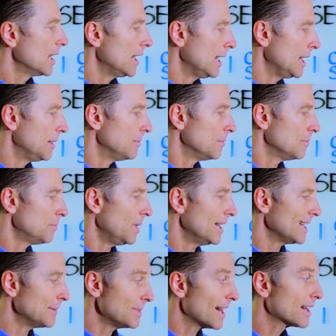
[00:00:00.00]

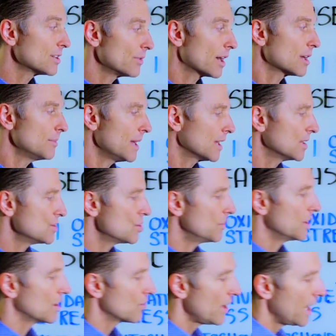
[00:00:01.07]
But I'm not going to recommend
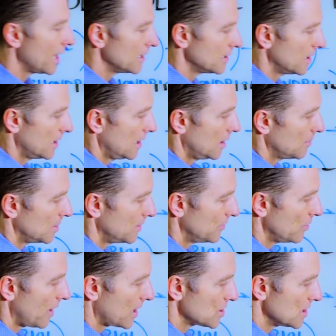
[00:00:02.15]
consuming grain, but if
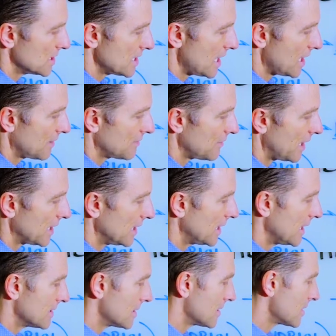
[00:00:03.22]
you actually take
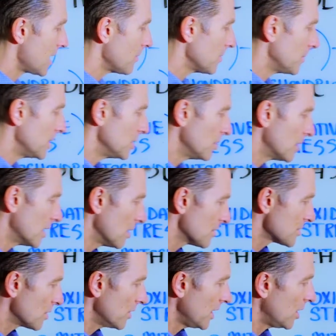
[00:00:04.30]
phytate as a supplement, you can
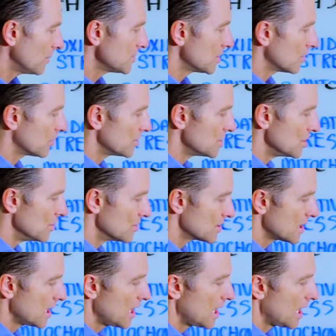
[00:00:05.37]
also help to
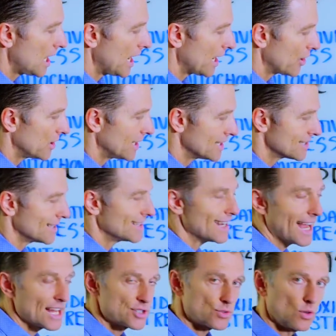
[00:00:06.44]
reduce iron as a
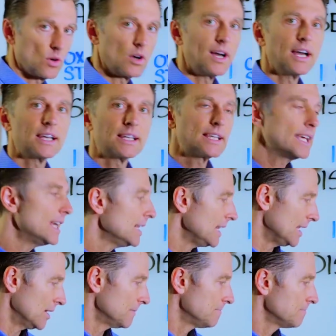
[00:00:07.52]
natural
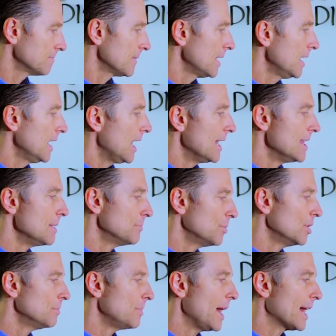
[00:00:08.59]
chelator, and then
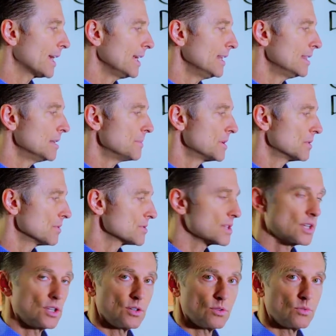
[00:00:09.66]
put back in the minerals
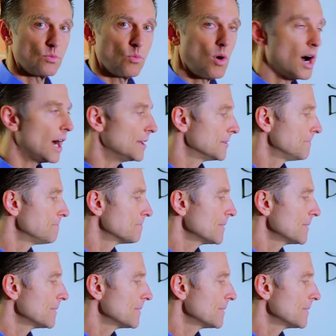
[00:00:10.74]
that you want.